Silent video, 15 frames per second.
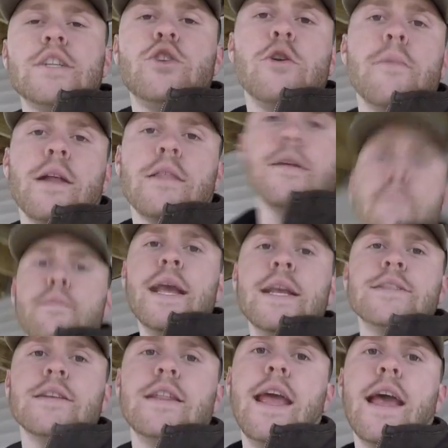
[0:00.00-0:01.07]
to about the
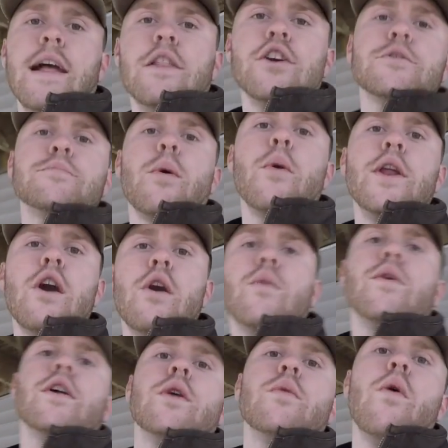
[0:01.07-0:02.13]
base of the antlers, but we don't
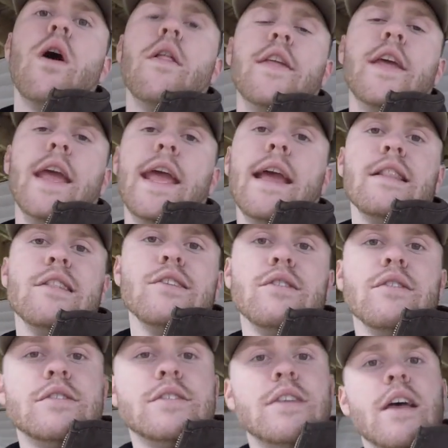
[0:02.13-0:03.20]
really want the
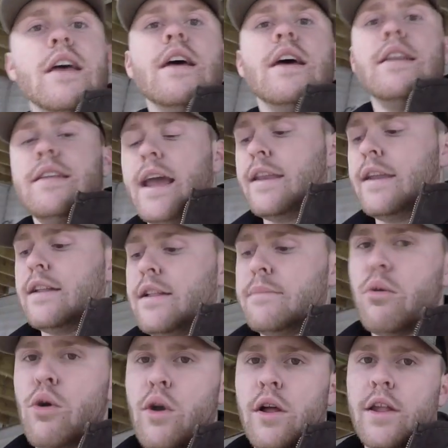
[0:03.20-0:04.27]
antlers technically
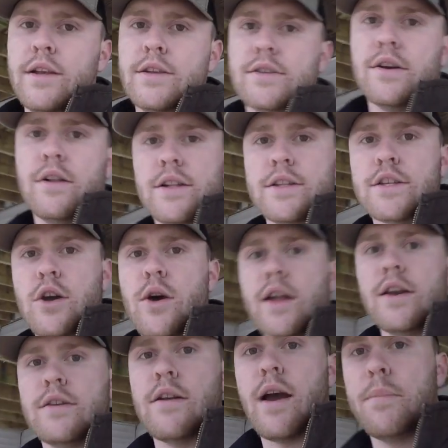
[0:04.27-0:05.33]
boiling. So let's go ahead
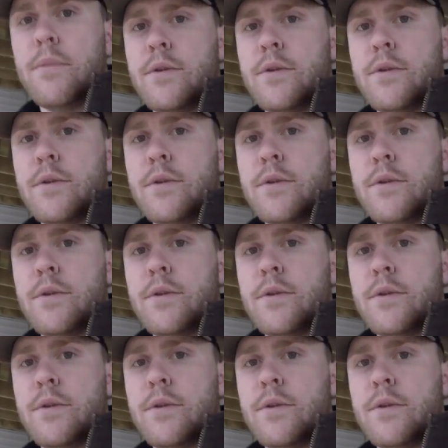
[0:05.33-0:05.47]
and drop